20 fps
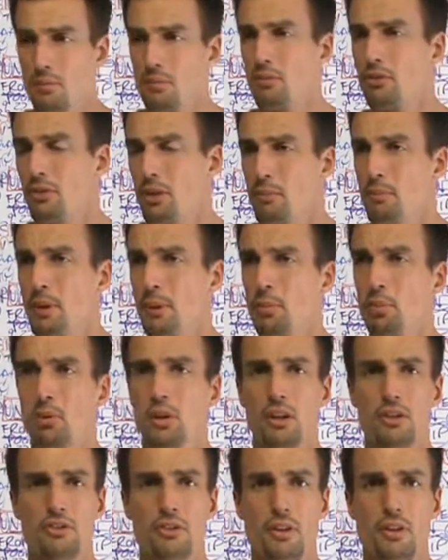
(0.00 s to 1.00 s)
some people
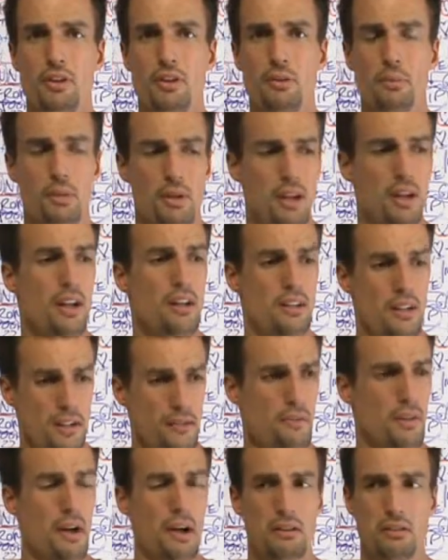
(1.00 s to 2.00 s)
would consider to be a
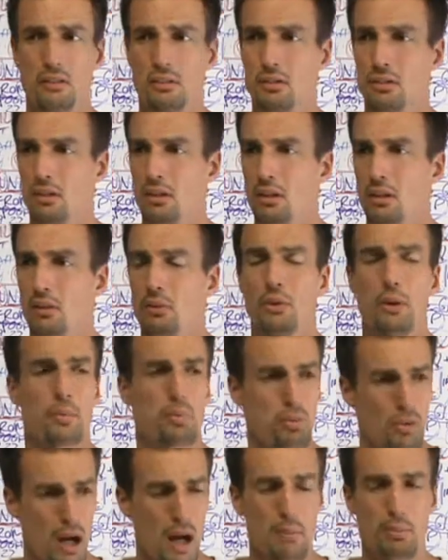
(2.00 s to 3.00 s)
defect, or
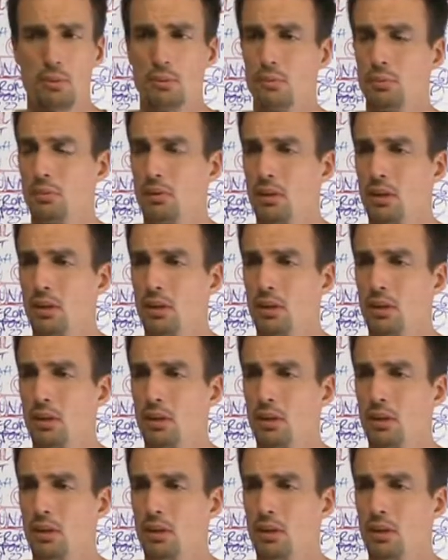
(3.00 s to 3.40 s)
a problem,